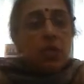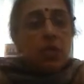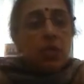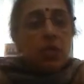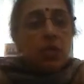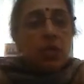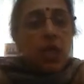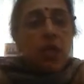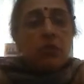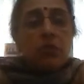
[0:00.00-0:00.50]

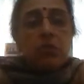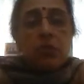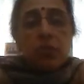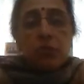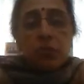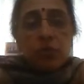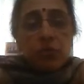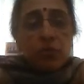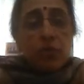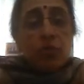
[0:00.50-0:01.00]
Now,
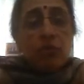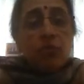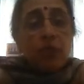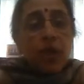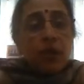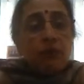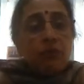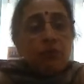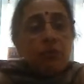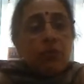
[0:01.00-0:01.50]
supposing you
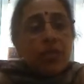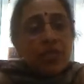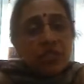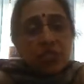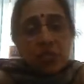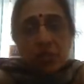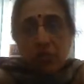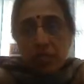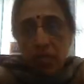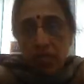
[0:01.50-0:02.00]
have a
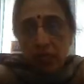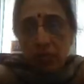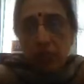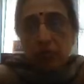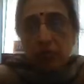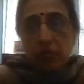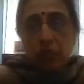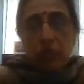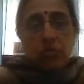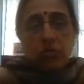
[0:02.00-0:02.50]
mixed set
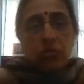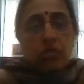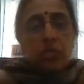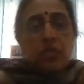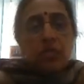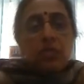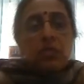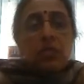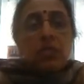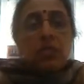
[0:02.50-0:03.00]
of
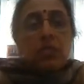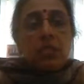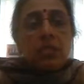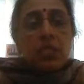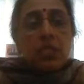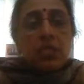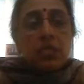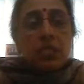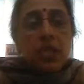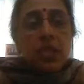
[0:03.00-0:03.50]
constraints in the
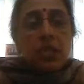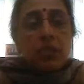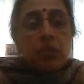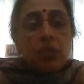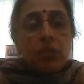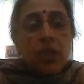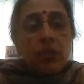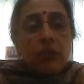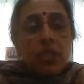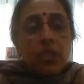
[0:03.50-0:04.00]
sense that you
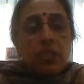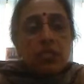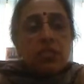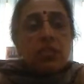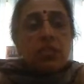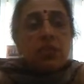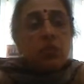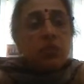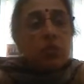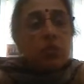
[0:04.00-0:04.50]
have less
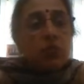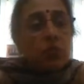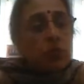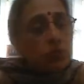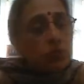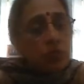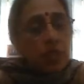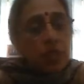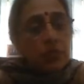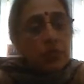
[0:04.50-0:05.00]
than or equal
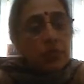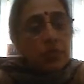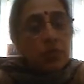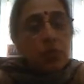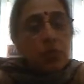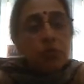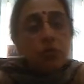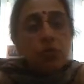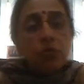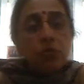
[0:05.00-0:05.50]
to types
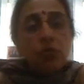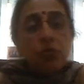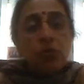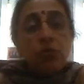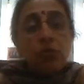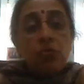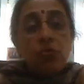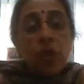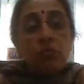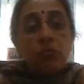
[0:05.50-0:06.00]
also,
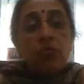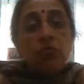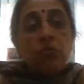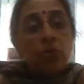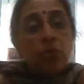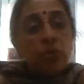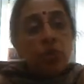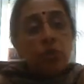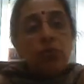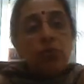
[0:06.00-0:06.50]
you have
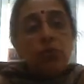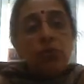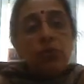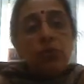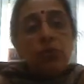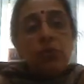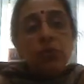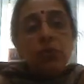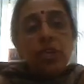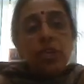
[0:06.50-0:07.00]
more than or
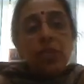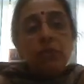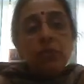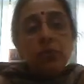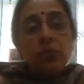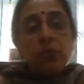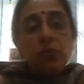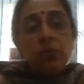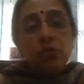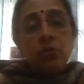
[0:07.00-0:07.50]
equal to types
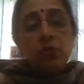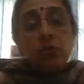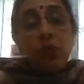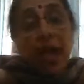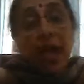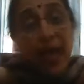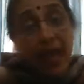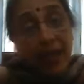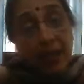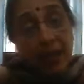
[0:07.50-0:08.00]
also,
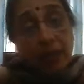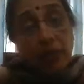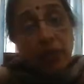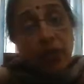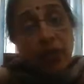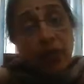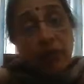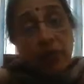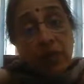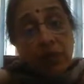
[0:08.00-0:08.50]
and you
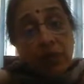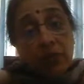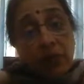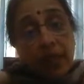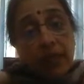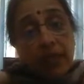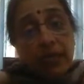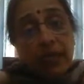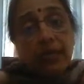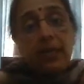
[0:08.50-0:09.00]
have
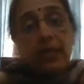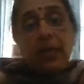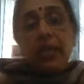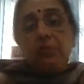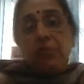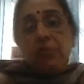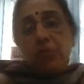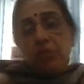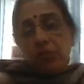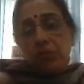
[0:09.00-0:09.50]
equality
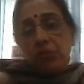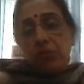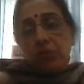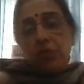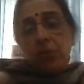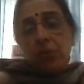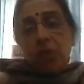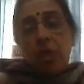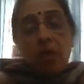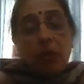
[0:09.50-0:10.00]
types also.
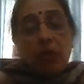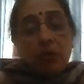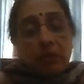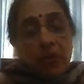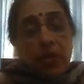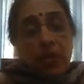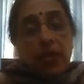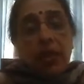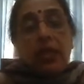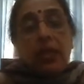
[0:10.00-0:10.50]

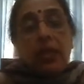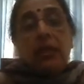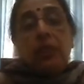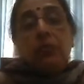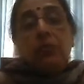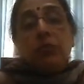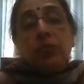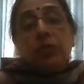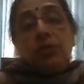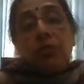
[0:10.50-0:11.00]
We can
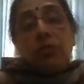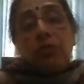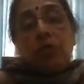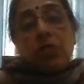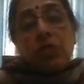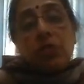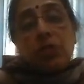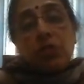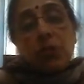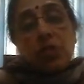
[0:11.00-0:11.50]
come across
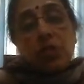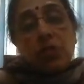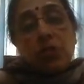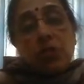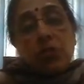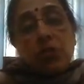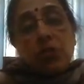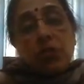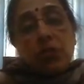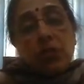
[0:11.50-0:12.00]

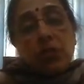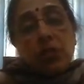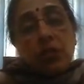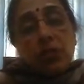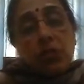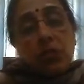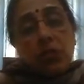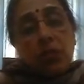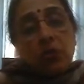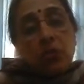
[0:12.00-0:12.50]
situations where
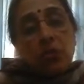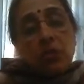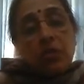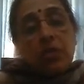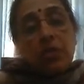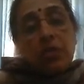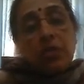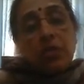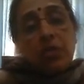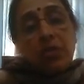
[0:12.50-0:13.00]
the
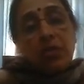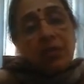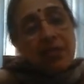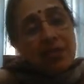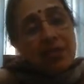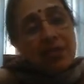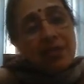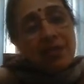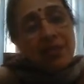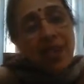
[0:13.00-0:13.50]
constraints are
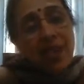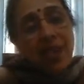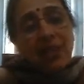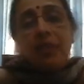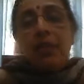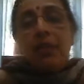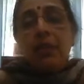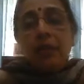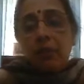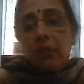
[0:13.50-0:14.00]

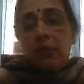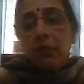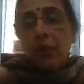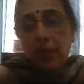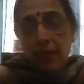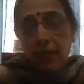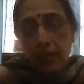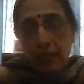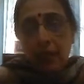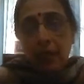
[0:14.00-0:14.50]
exactly
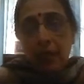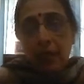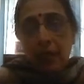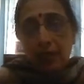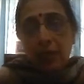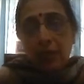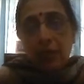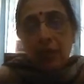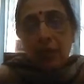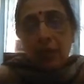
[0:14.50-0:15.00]
equality
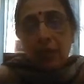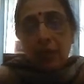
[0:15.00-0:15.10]
types.